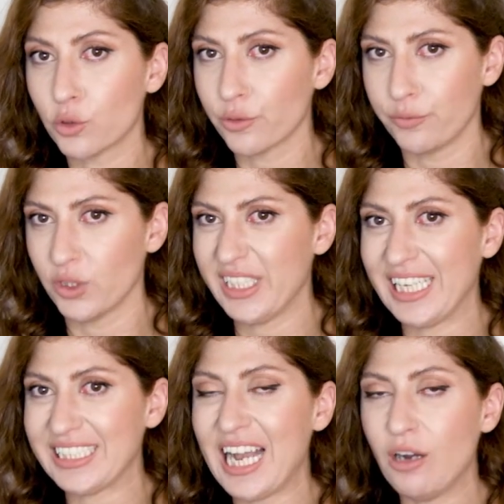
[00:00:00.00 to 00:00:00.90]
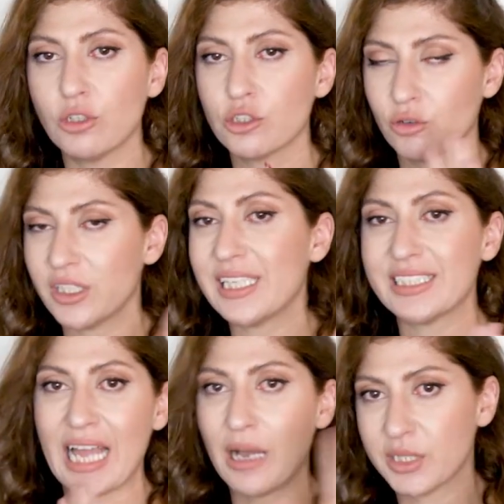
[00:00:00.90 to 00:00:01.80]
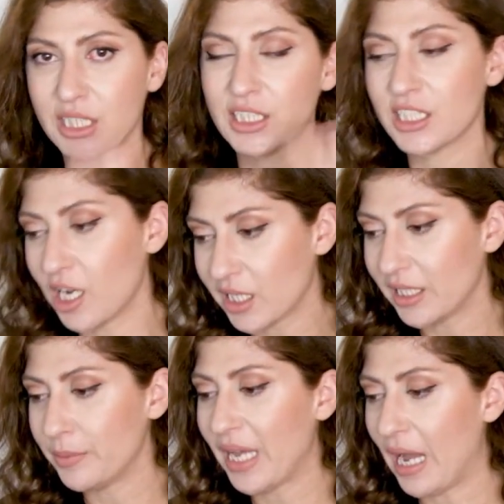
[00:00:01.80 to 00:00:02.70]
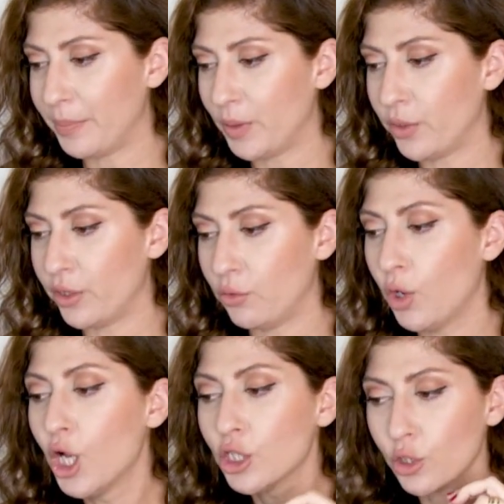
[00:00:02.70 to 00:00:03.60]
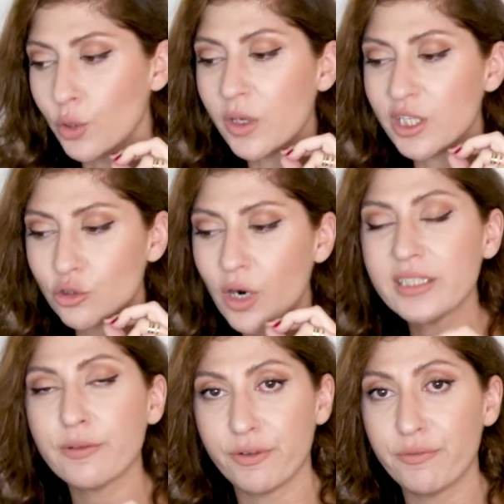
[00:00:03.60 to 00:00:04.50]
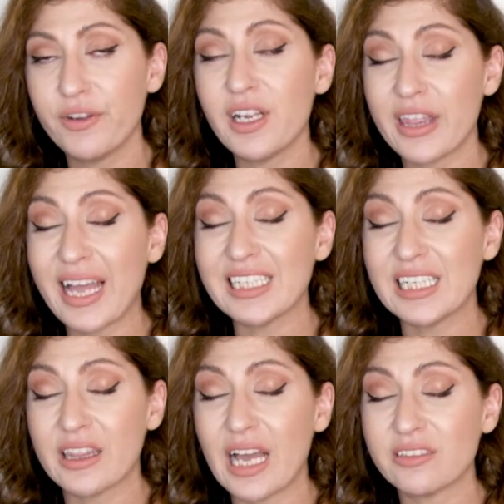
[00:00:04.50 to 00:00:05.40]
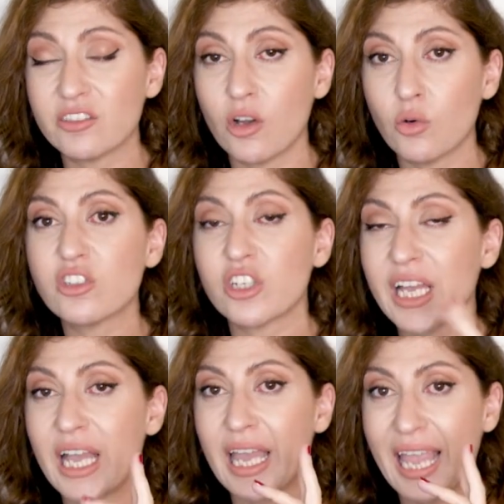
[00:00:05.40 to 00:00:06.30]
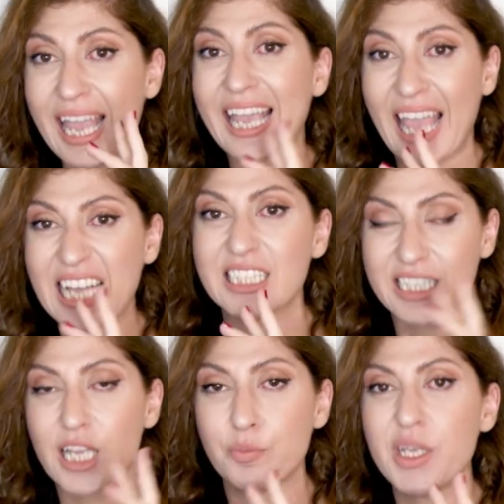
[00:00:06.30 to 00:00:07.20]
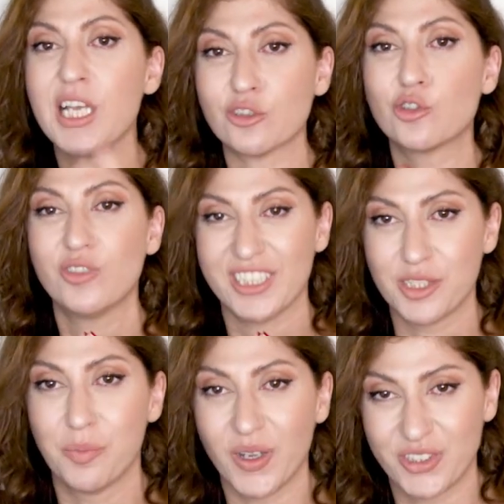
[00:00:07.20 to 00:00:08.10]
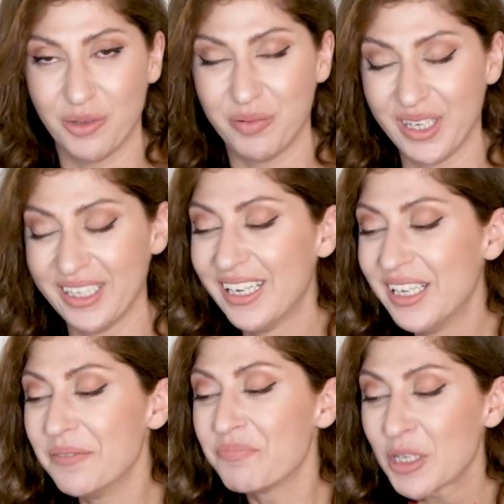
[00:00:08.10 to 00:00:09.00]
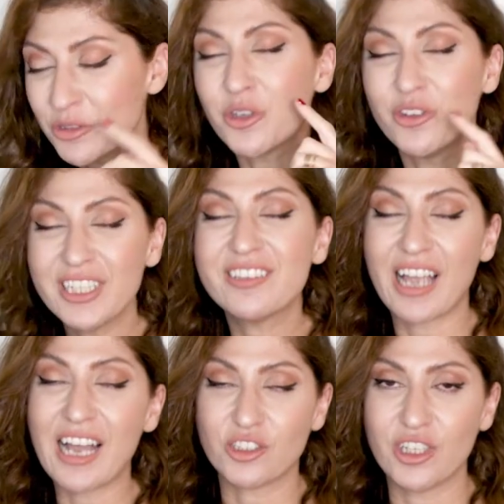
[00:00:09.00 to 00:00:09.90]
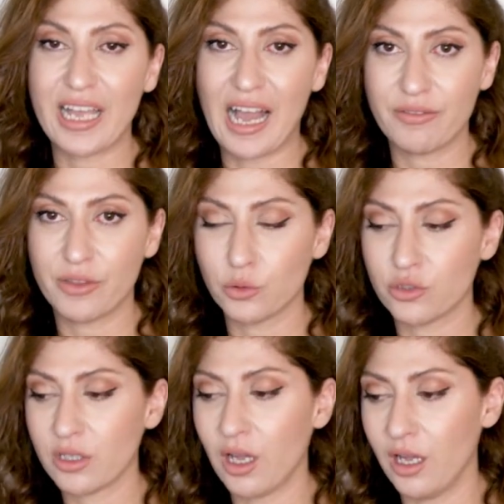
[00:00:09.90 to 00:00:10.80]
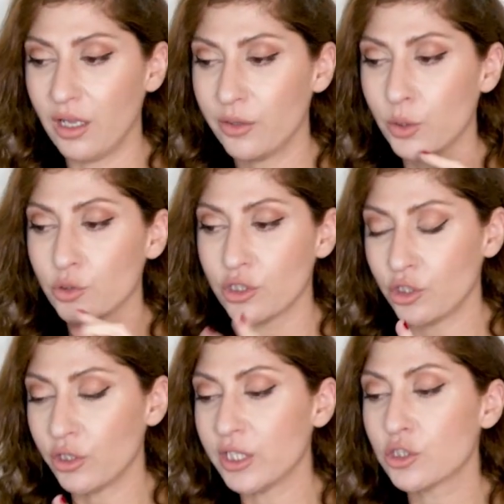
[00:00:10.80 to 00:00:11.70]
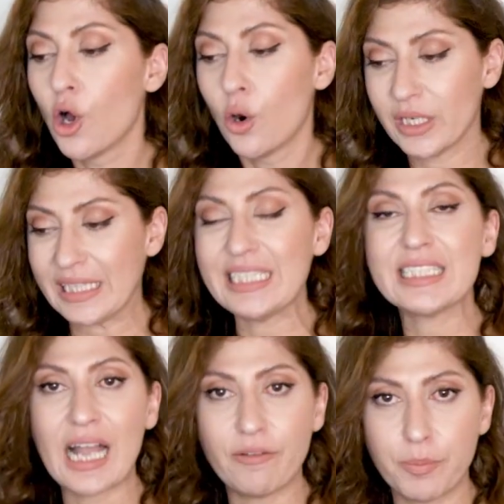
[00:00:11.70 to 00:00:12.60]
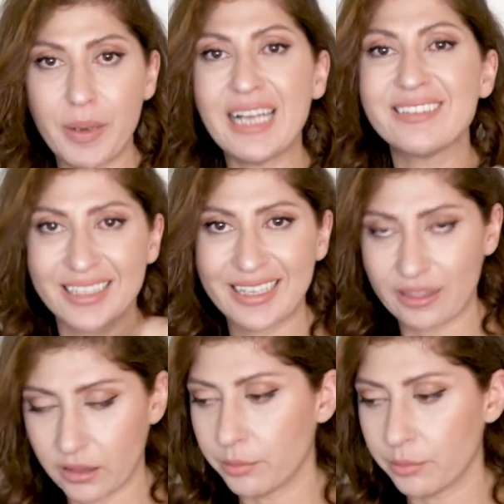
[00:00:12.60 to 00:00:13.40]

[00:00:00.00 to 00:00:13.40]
to 48 hours, or else Amazon is not going to be happy with you. So you want to try to fulfill that order ASAP, as soon as possible. So you need to actually have those units, or at least have a plan to get